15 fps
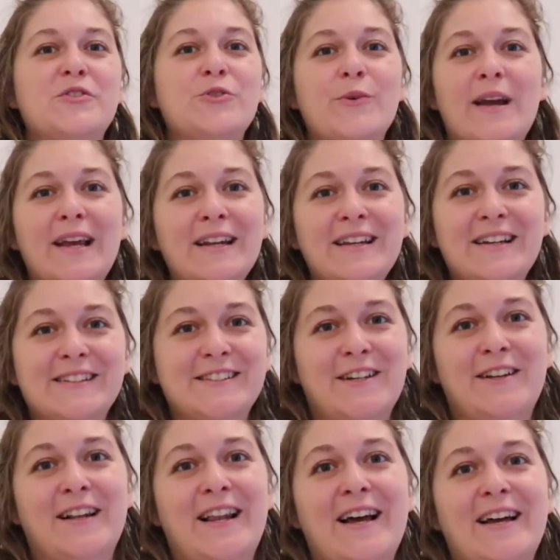trainings
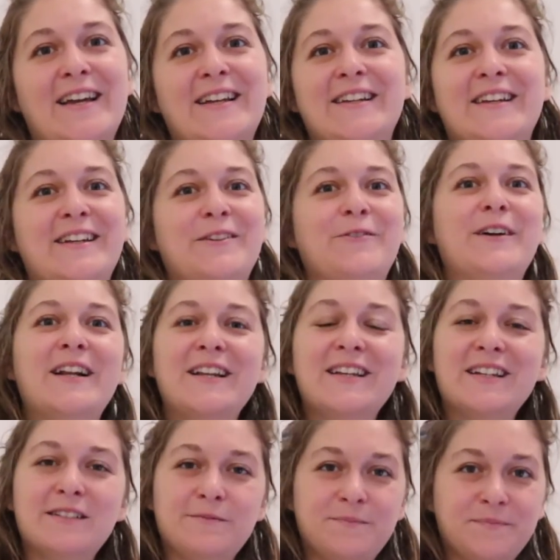online and
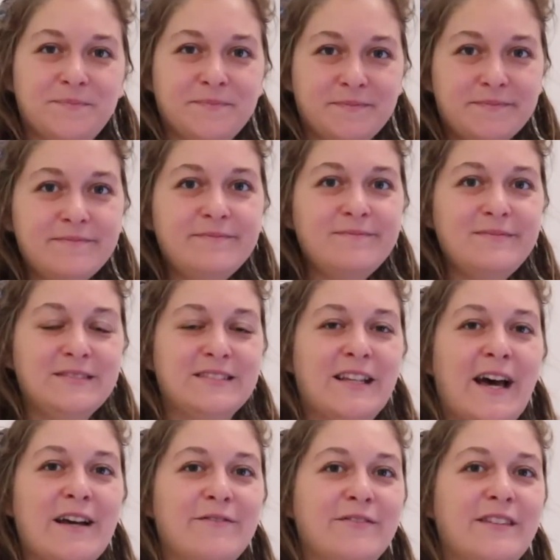really
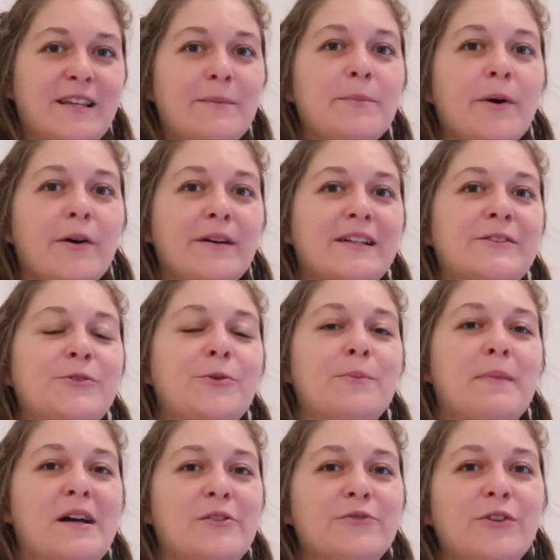dive deeper into
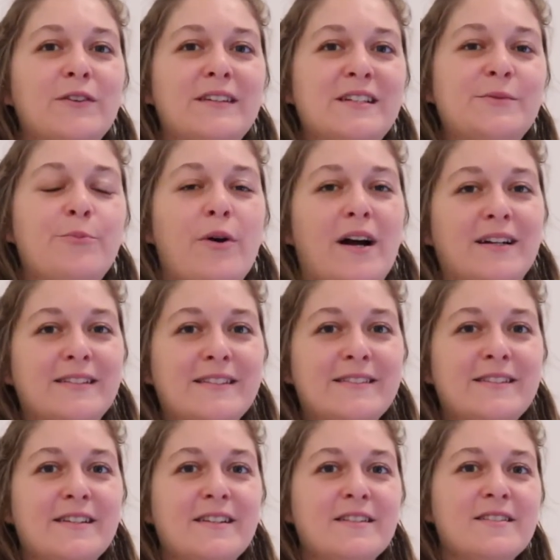mindfulness
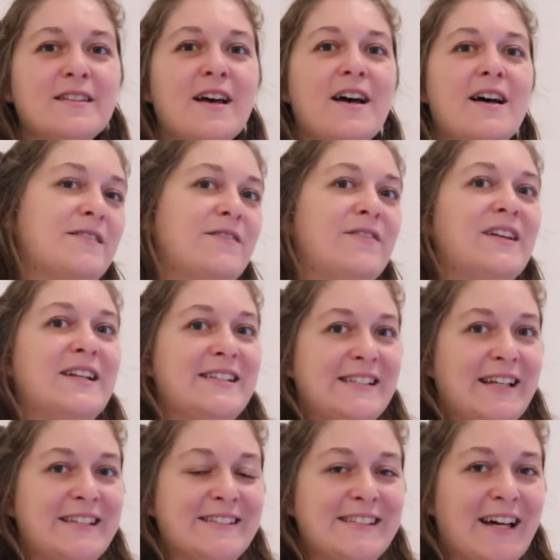practices. It feels
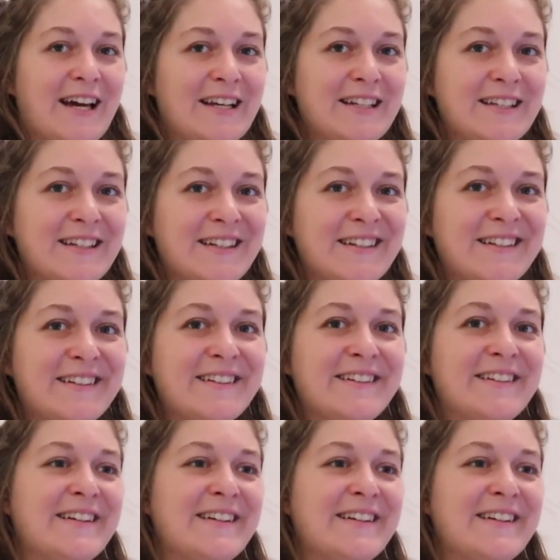exciting.